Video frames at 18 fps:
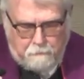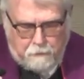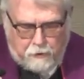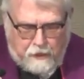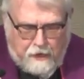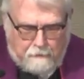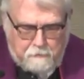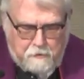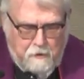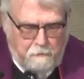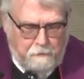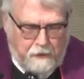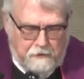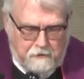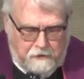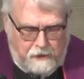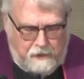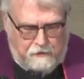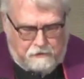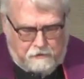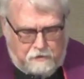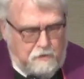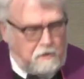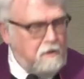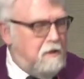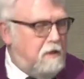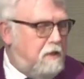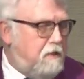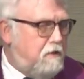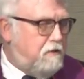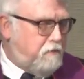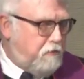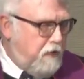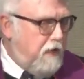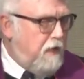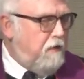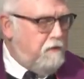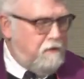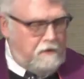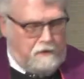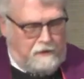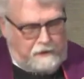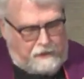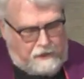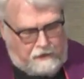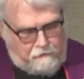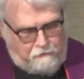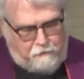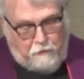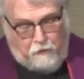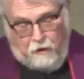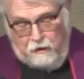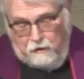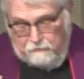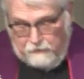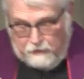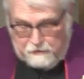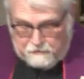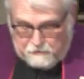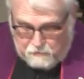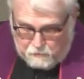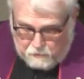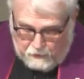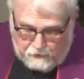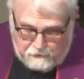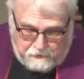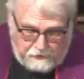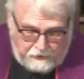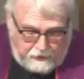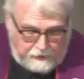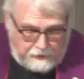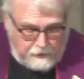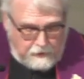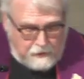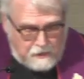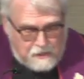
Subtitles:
Perhaps the best answer is found, again, for all of us as well today.